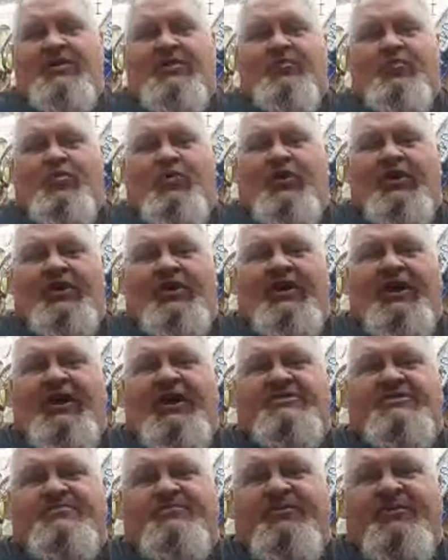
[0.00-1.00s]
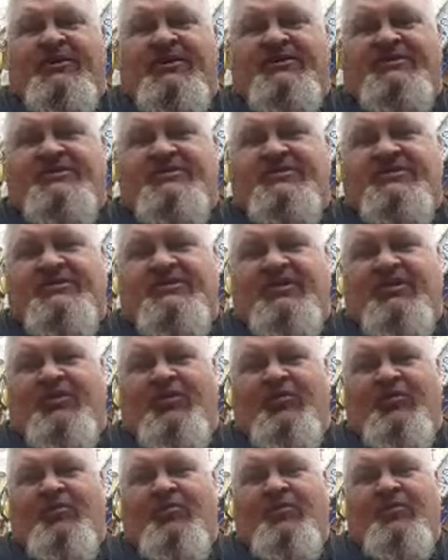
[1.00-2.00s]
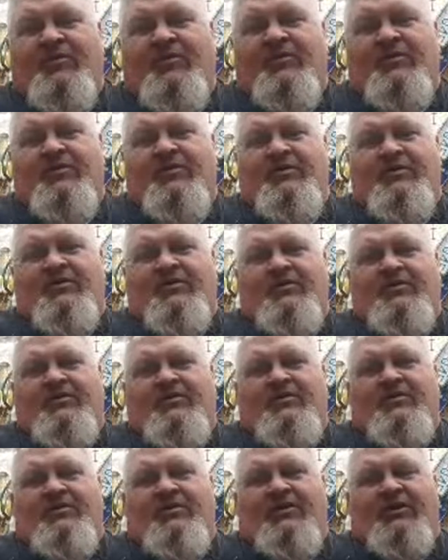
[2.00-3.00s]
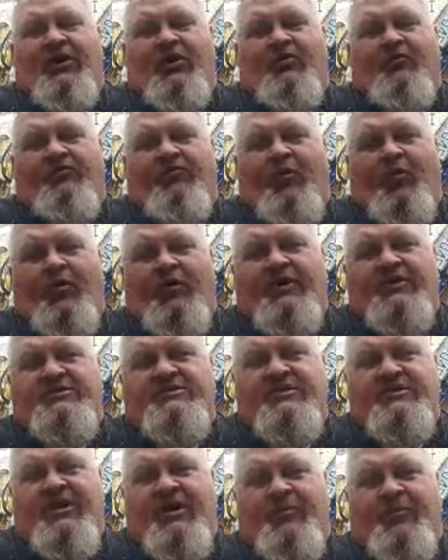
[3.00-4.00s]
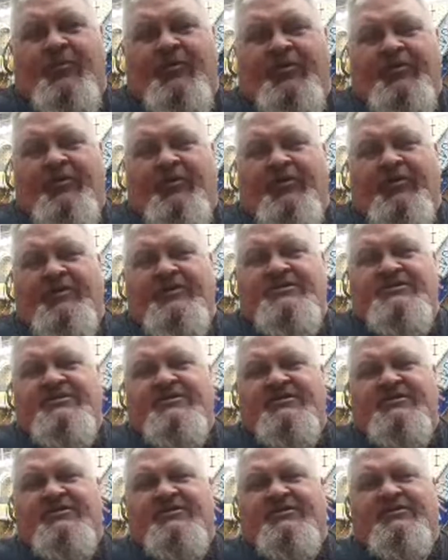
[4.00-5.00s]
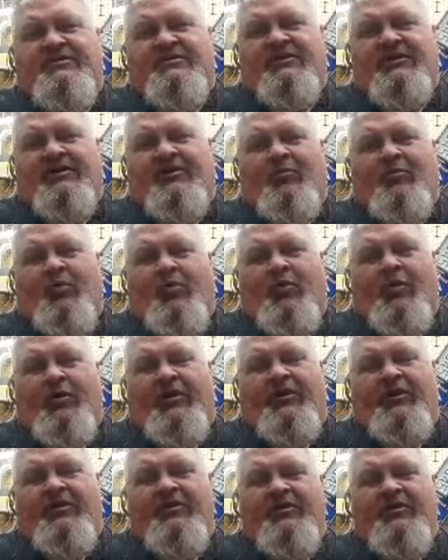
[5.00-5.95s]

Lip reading: pretty nice, but it's, low 40s, upper 30s in the morning.